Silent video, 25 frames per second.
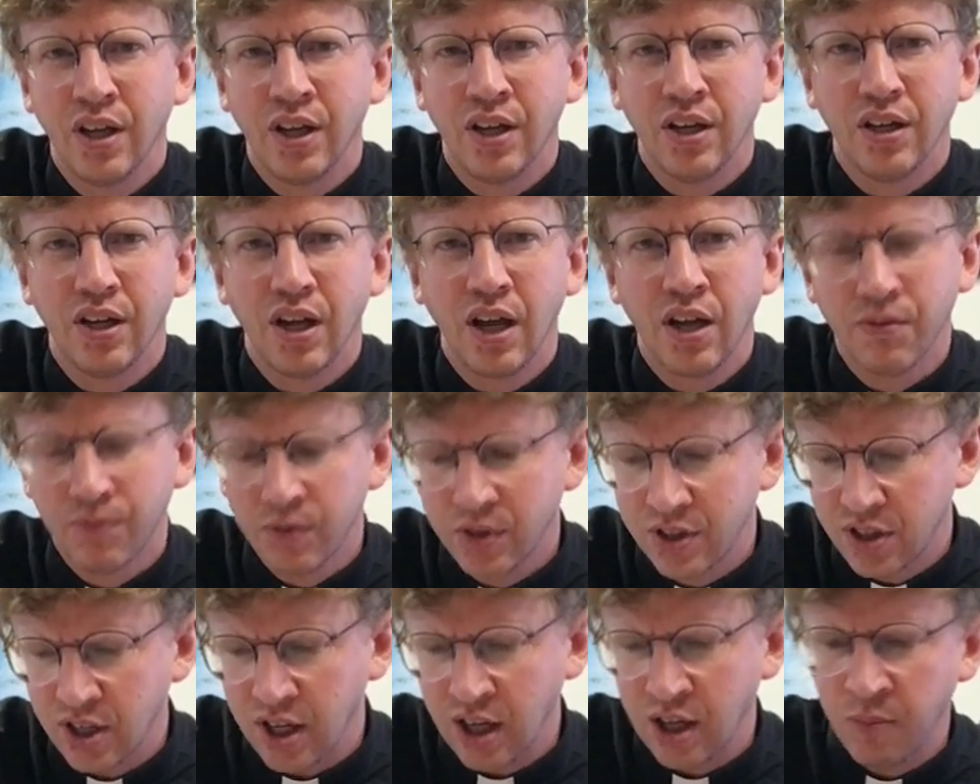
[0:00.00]
And
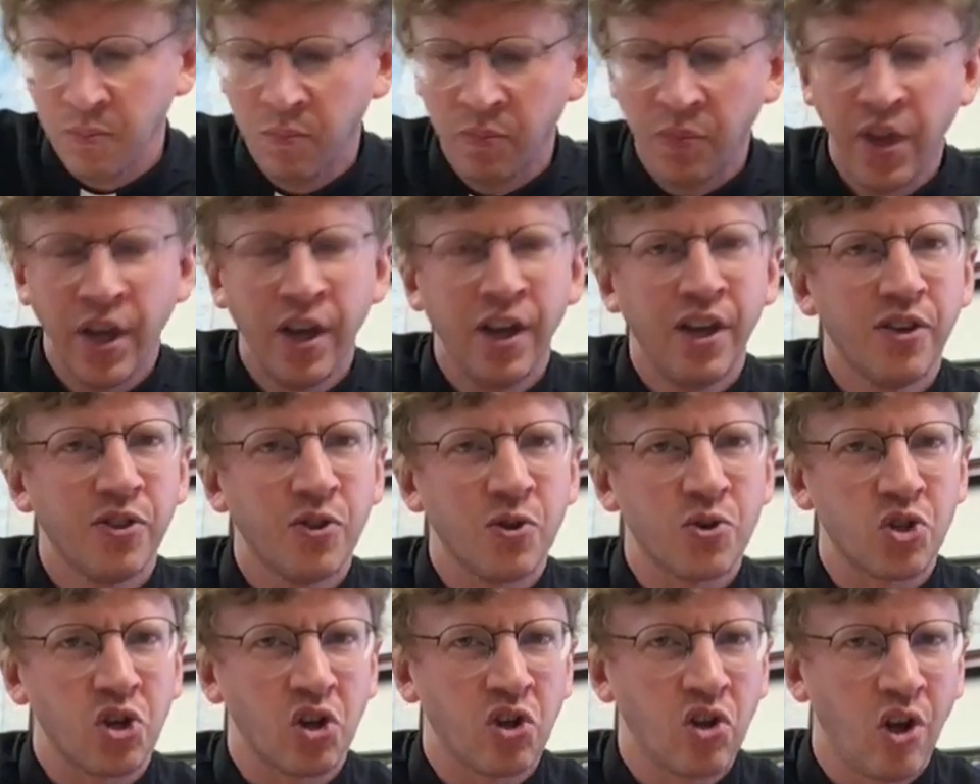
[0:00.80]
every time
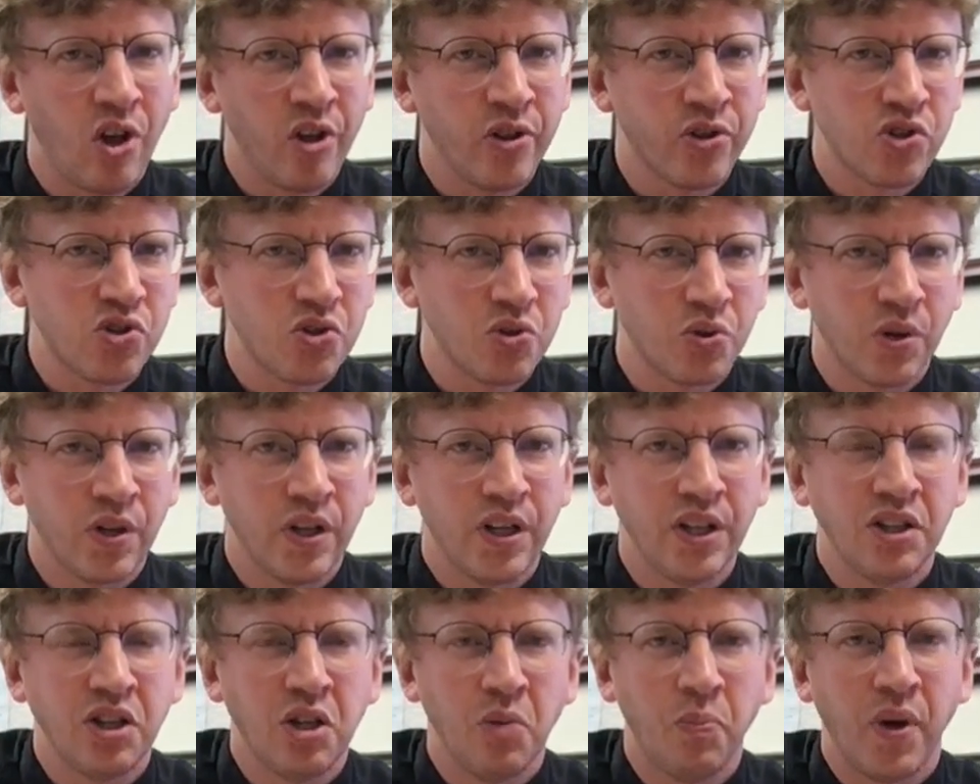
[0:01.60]
there's a call
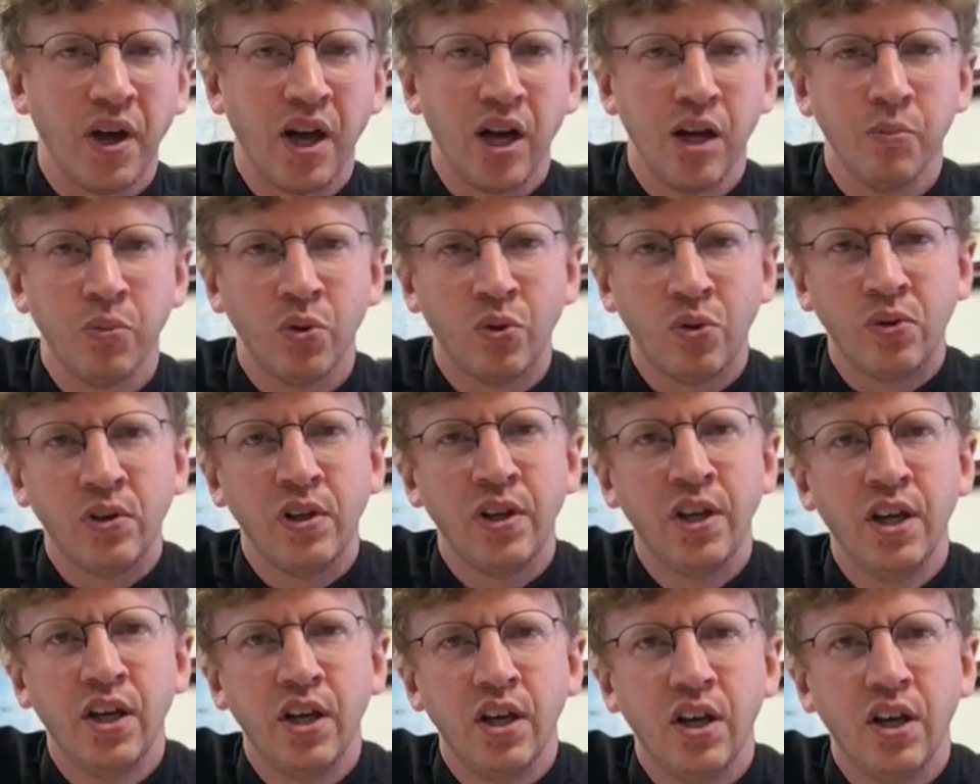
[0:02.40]
story in the Bible,